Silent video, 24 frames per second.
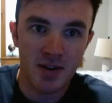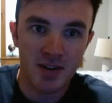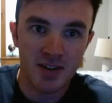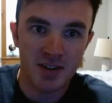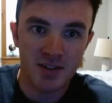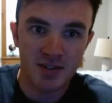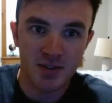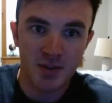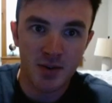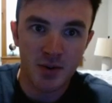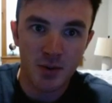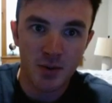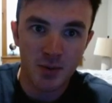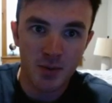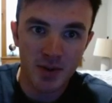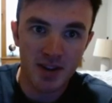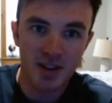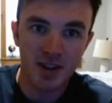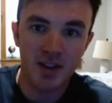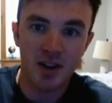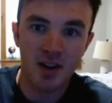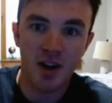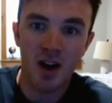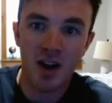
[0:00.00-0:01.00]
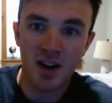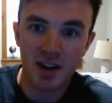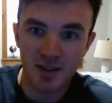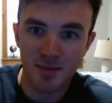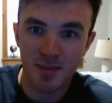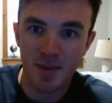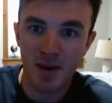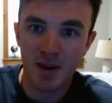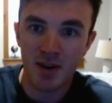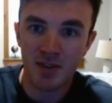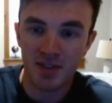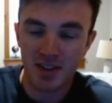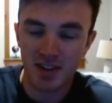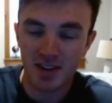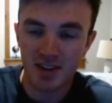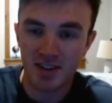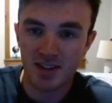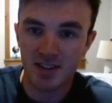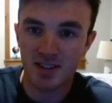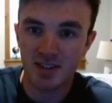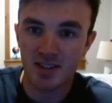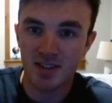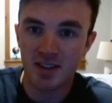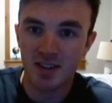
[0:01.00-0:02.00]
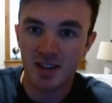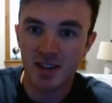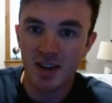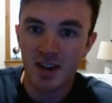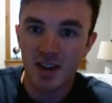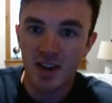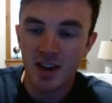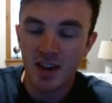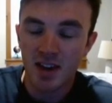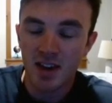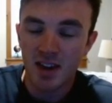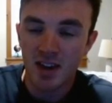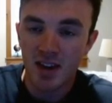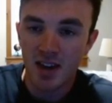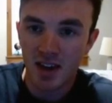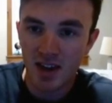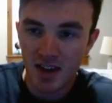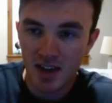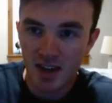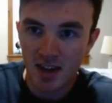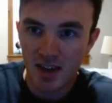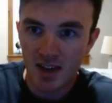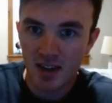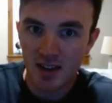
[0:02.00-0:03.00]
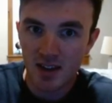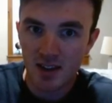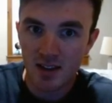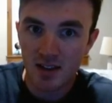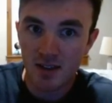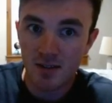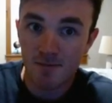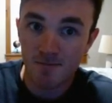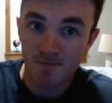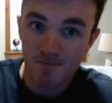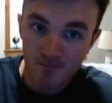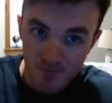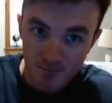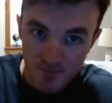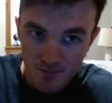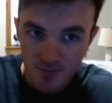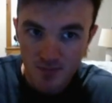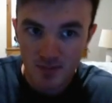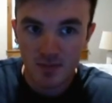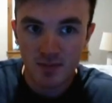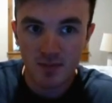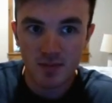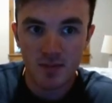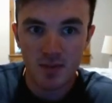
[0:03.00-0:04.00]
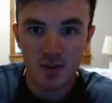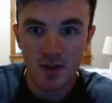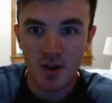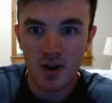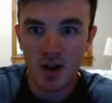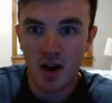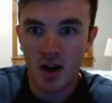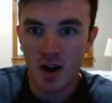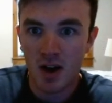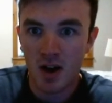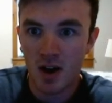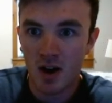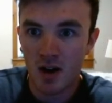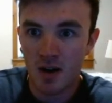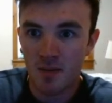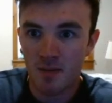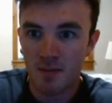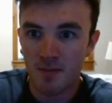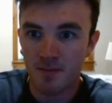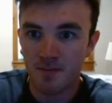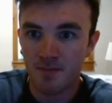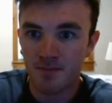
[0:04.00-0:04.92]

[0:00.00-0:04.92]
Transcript: is we talked about this in our